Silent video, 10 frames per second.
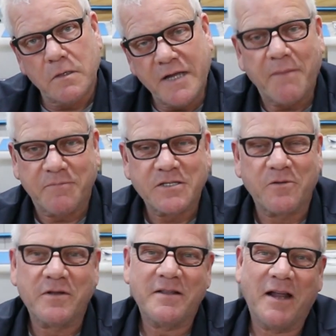Yeah,
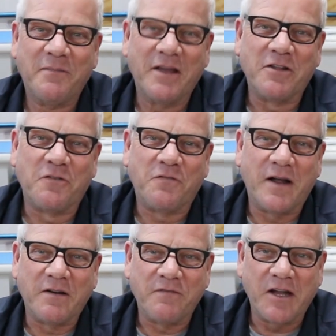so that'll be a little
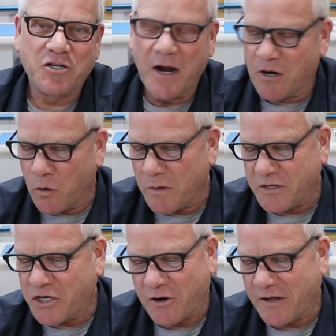fun adventure. I don't know what
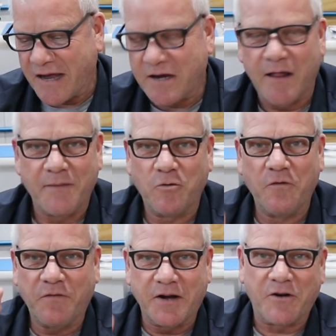material yet and all that, but we'll
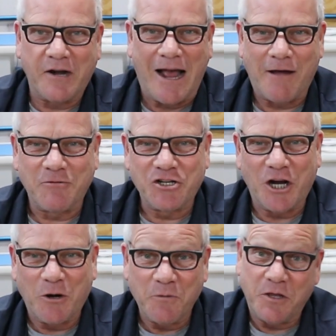figure it out. We'll
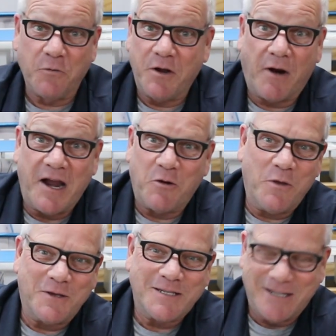share it with you. You'll be right here
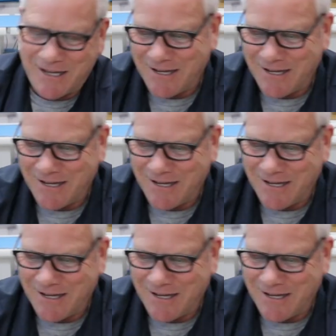with us.